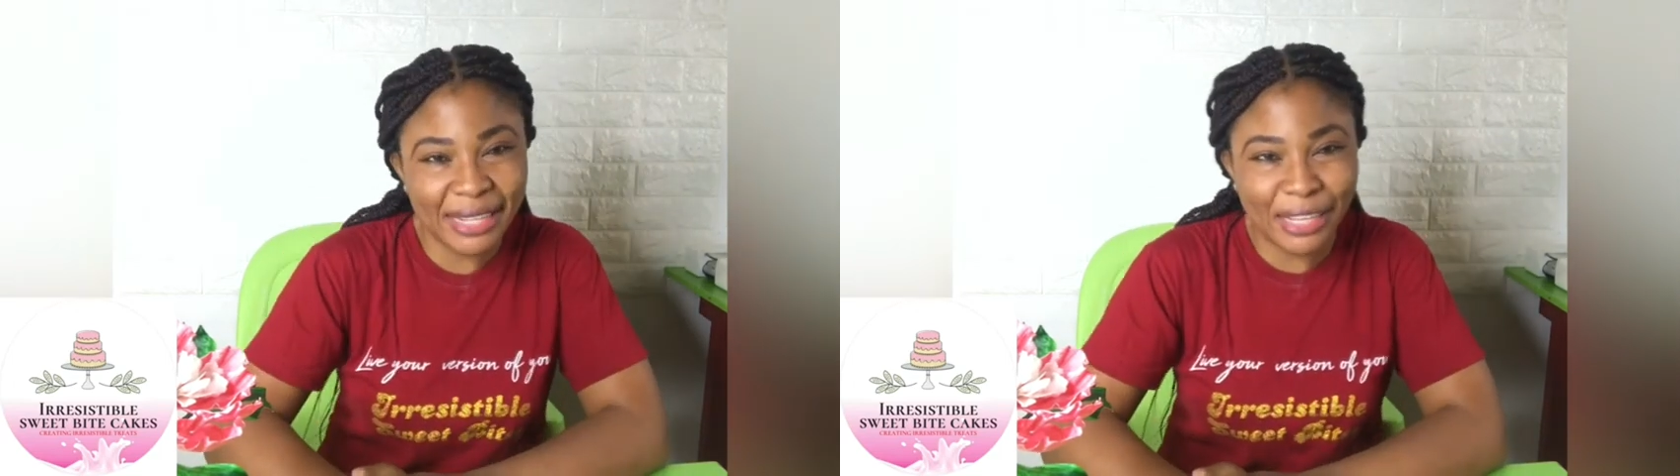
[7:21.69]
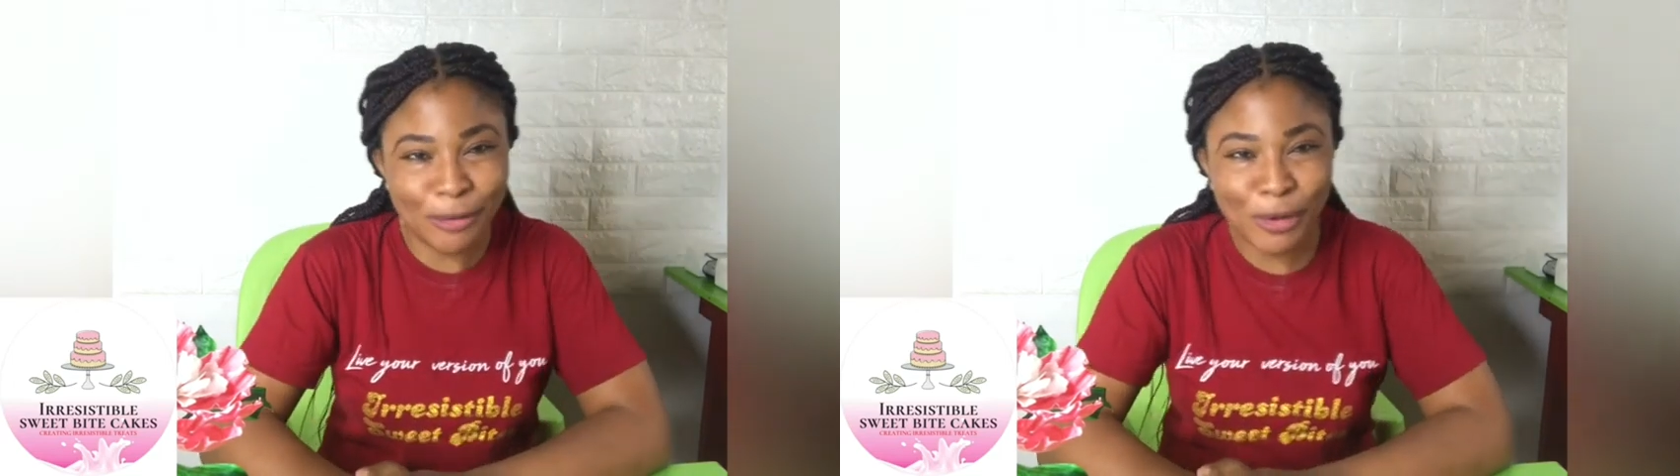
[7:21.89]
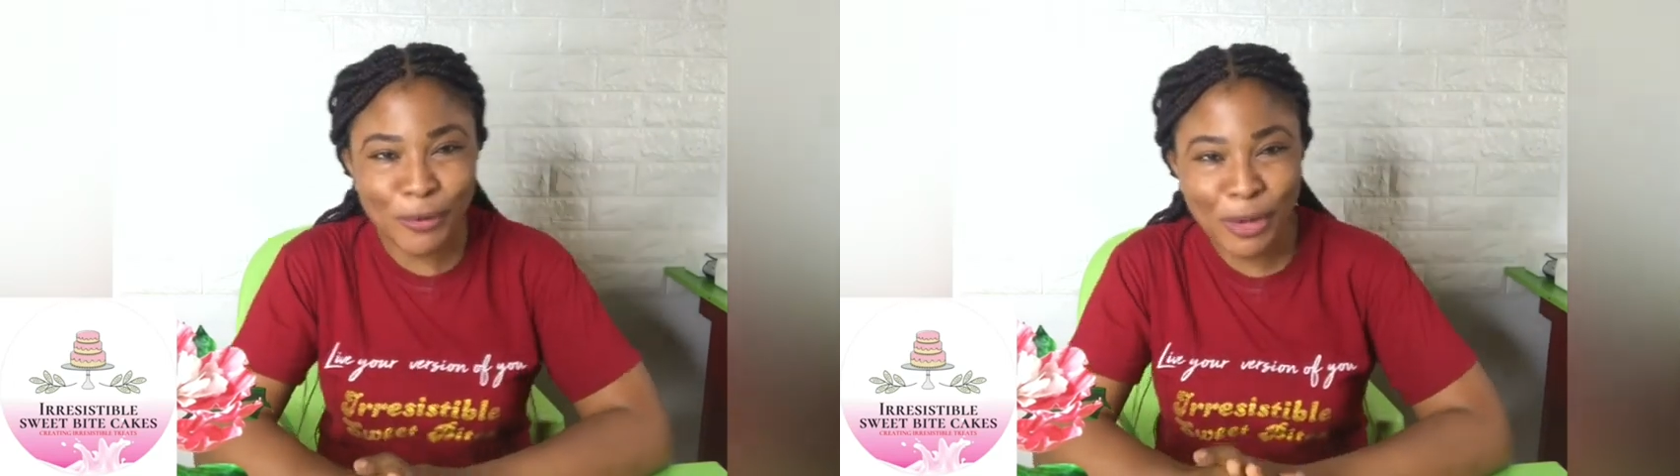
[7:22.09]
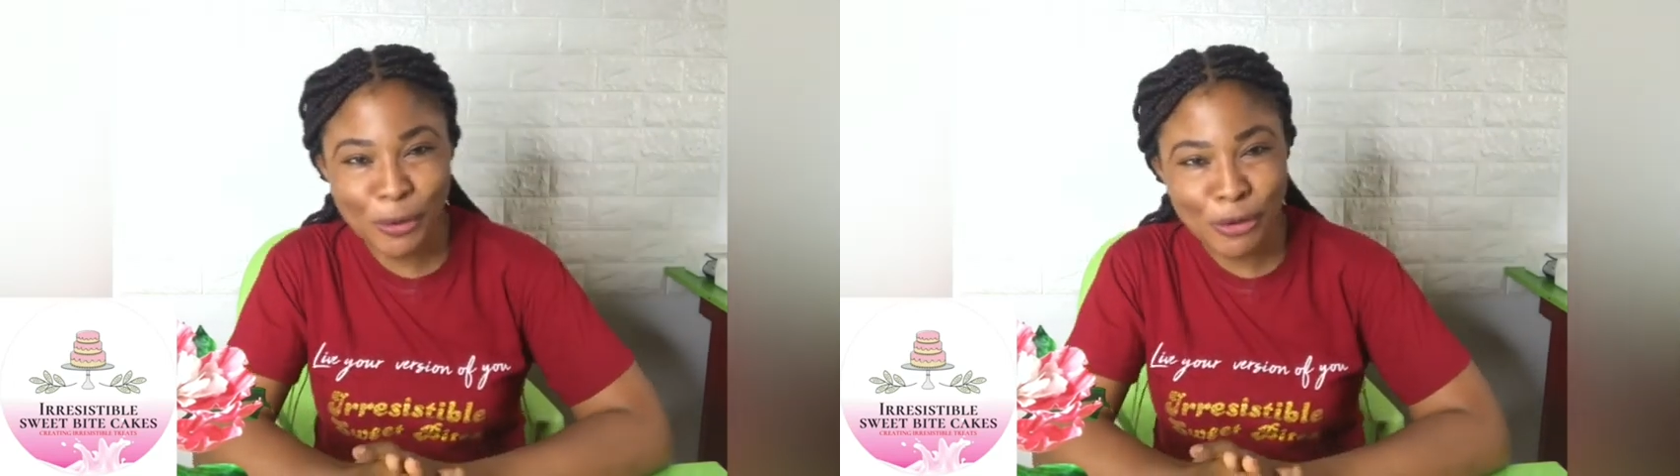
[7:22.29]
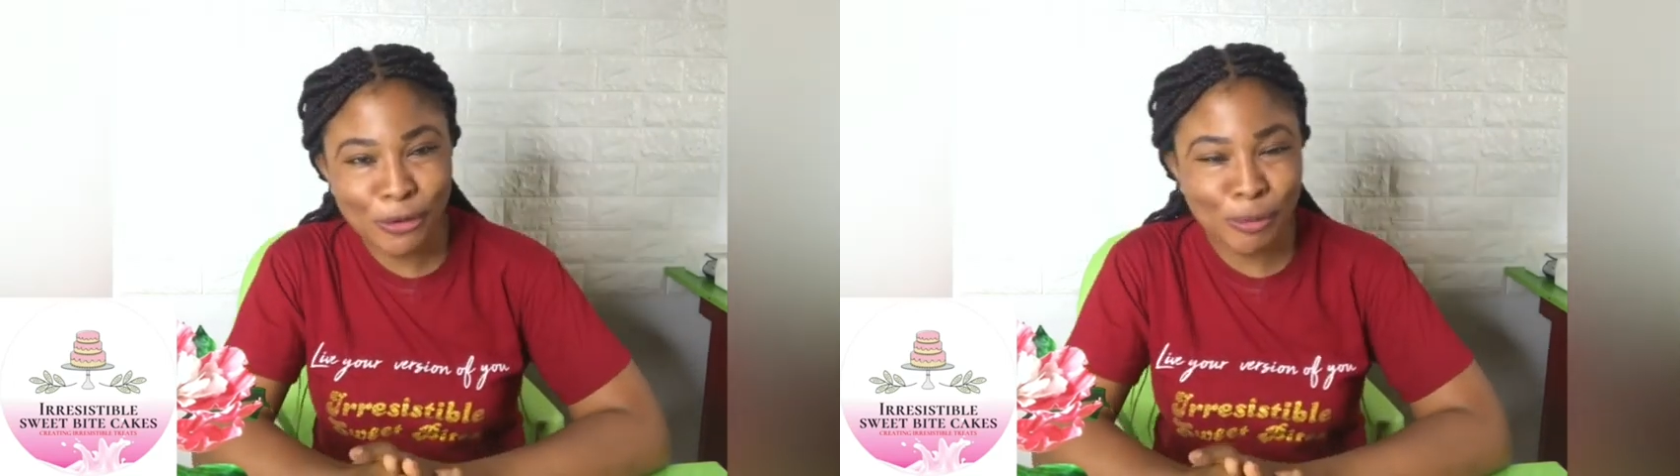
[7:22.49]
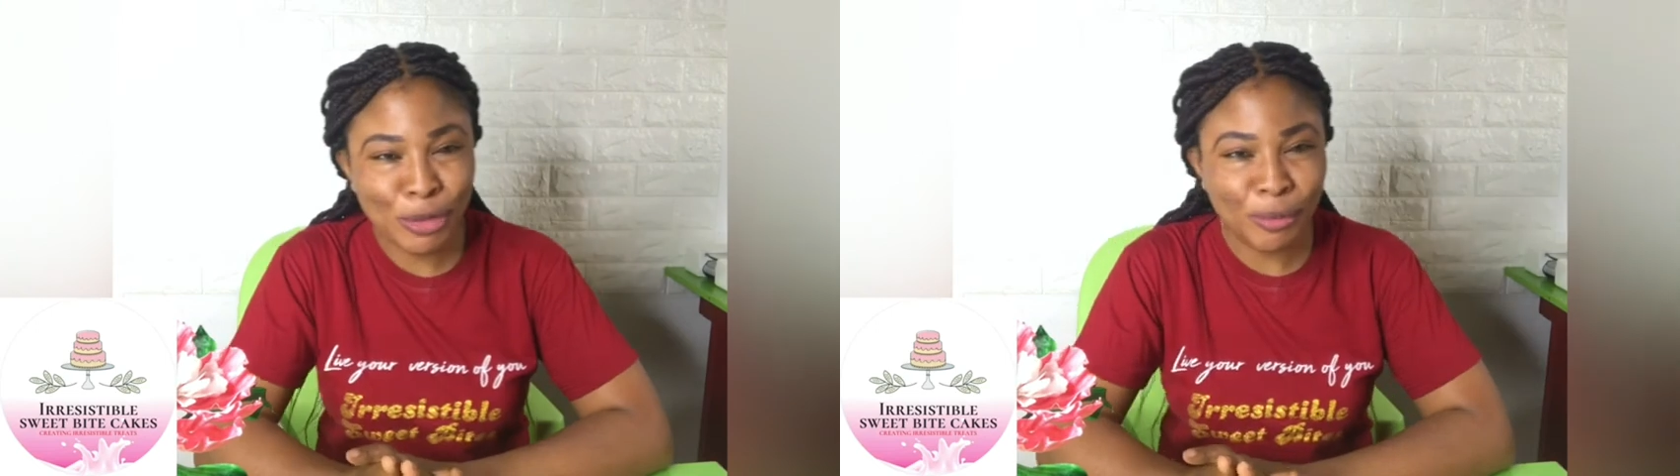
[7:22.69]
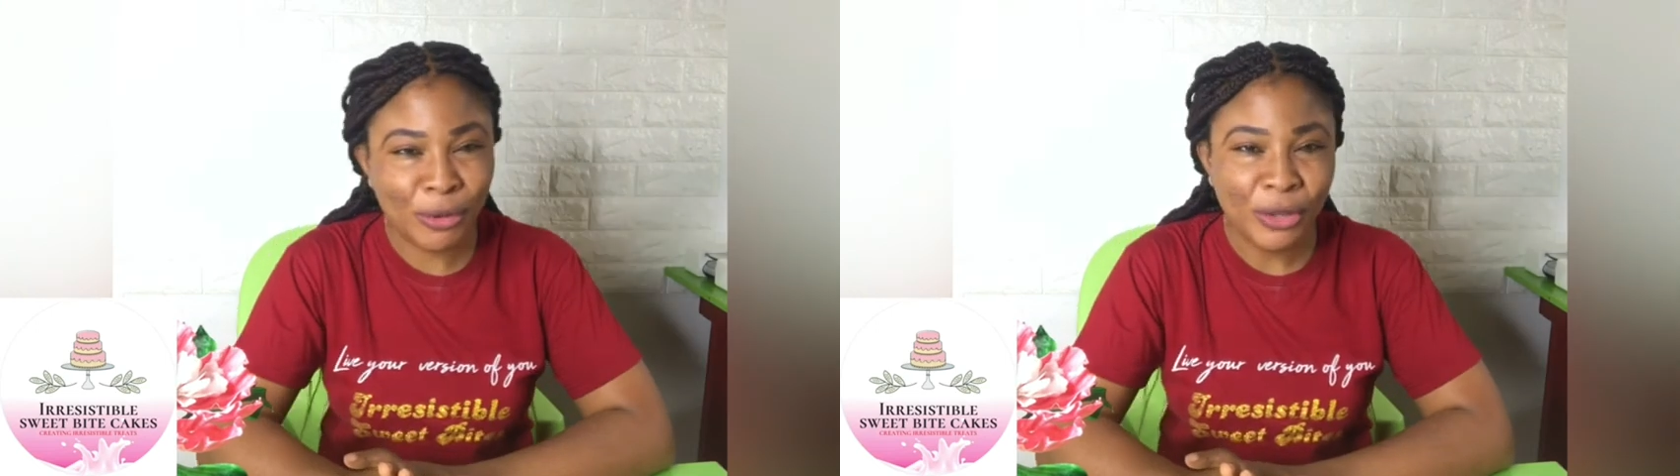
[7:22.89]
about my wafer paper.